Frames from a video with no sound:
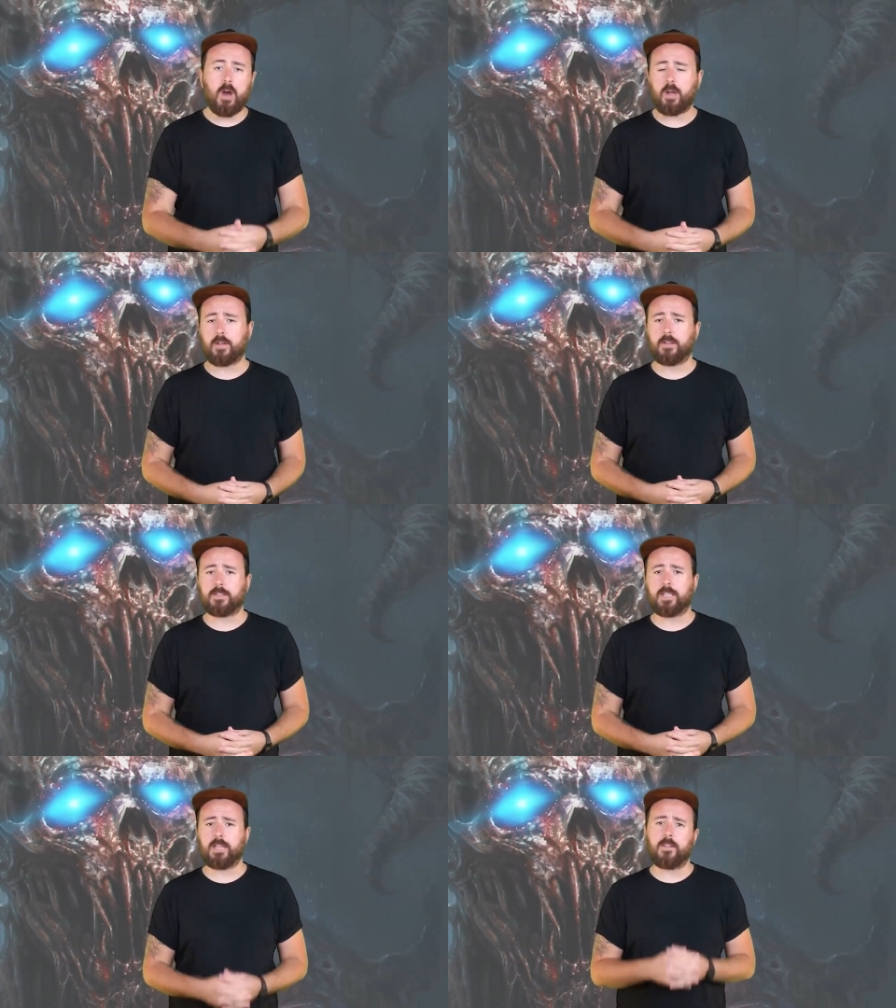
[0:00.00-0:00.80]

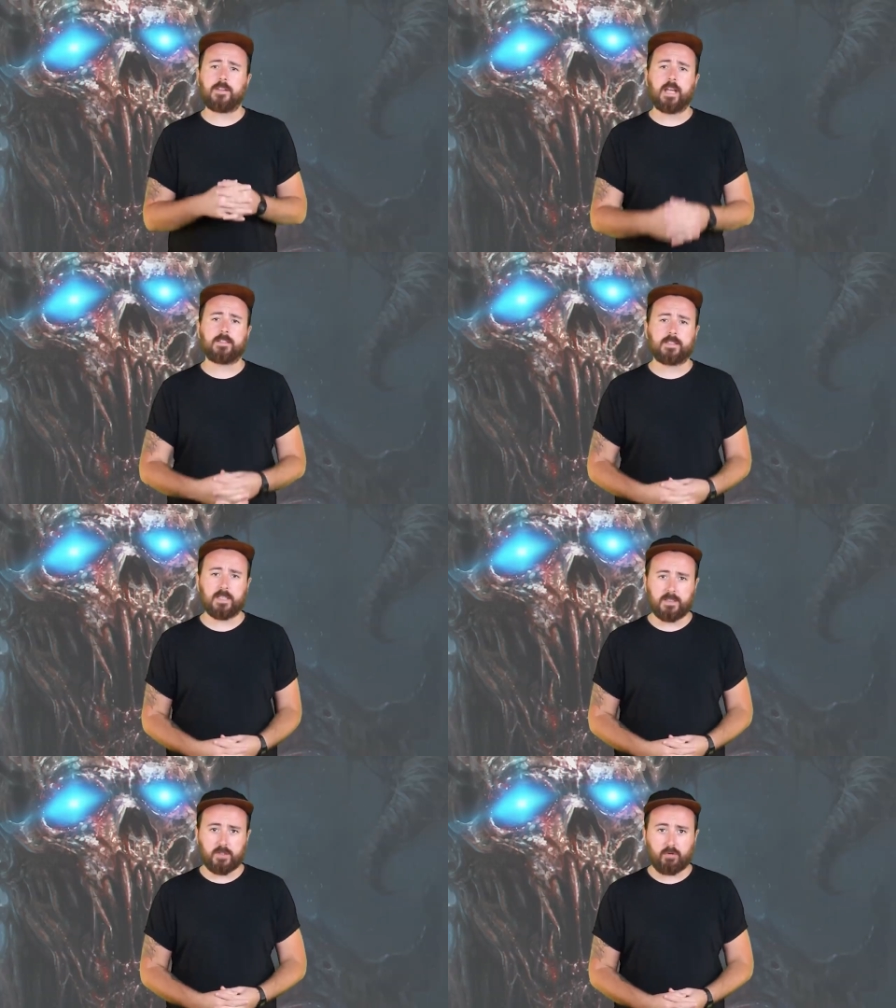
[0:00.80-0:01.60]
Darkness in the Dead
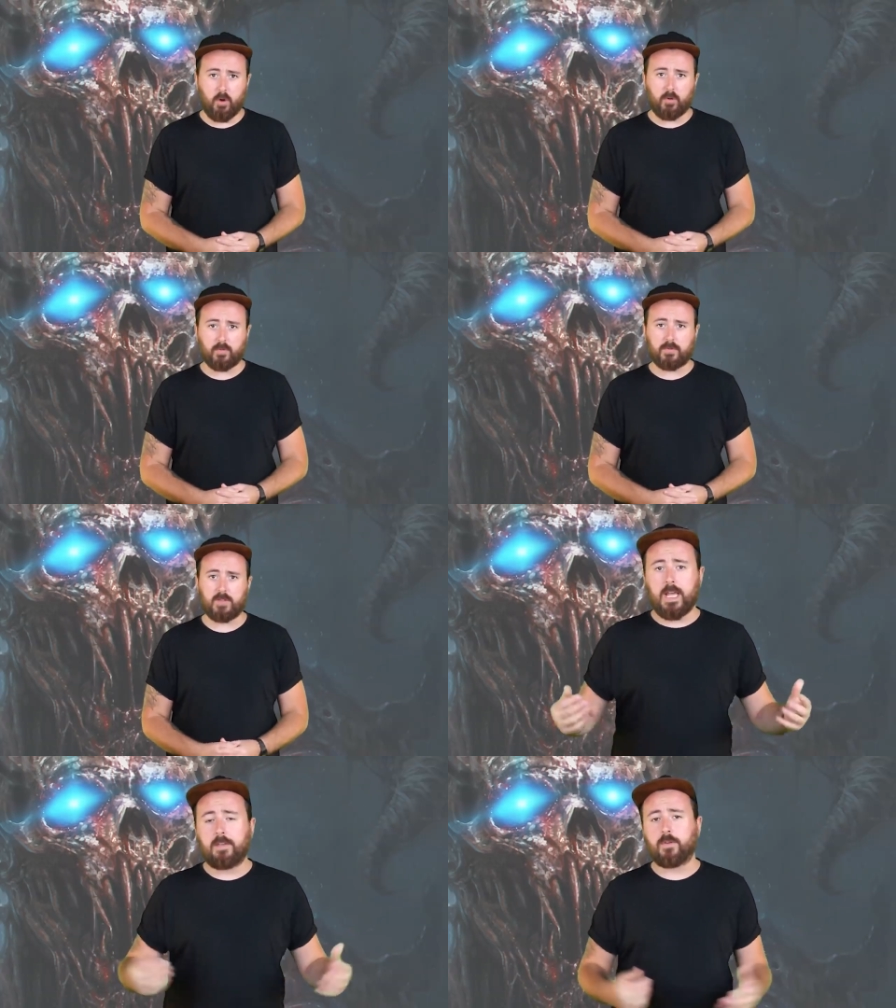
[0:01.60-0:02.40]
Sea Scrolls.
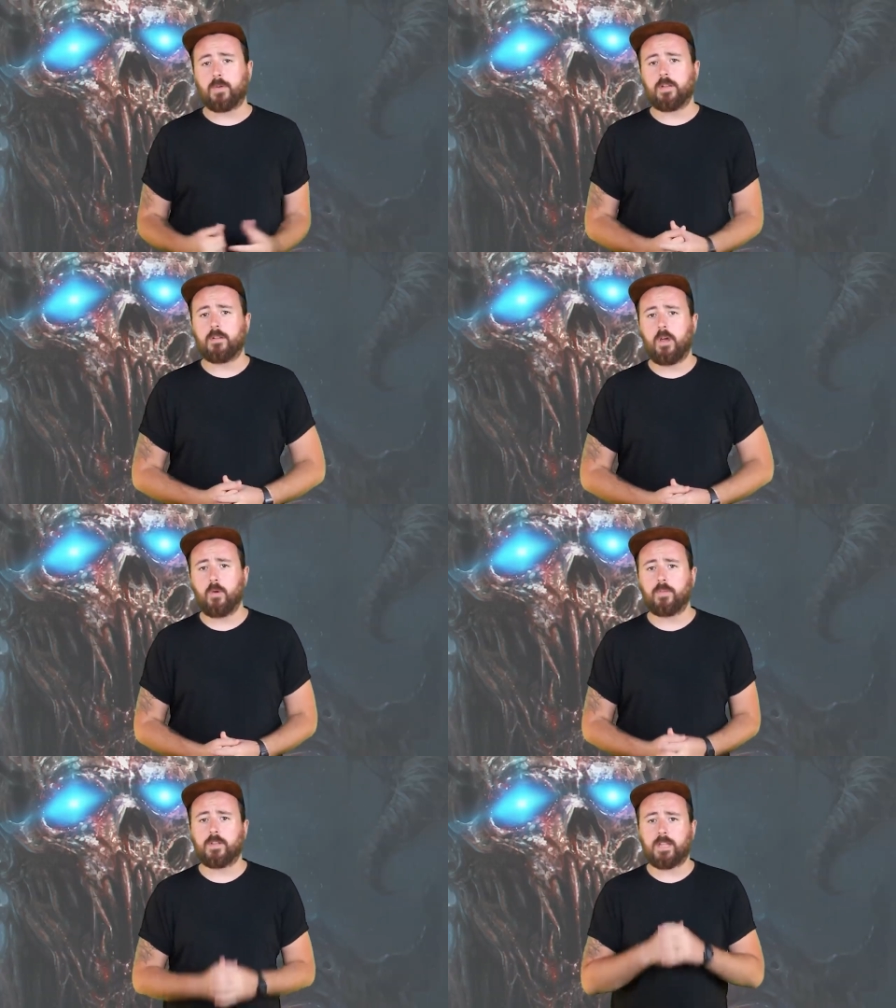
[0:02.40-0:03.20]
If you didn't
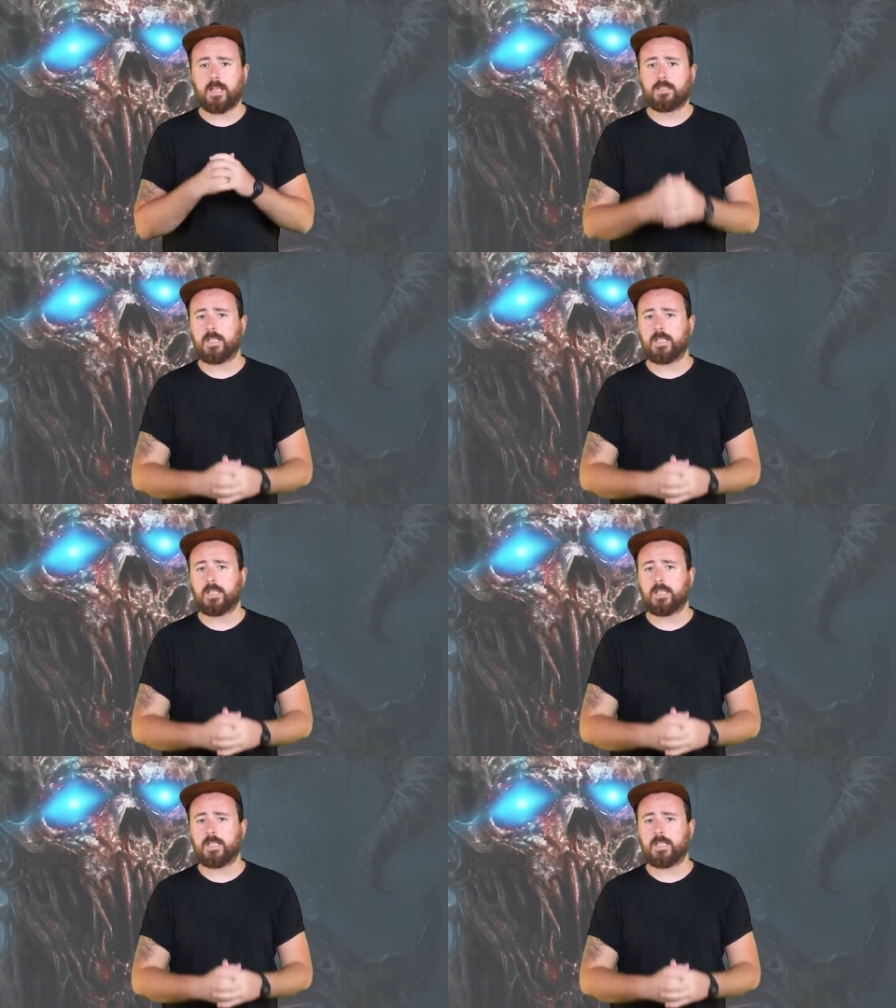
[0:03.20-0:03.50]
know, the Dead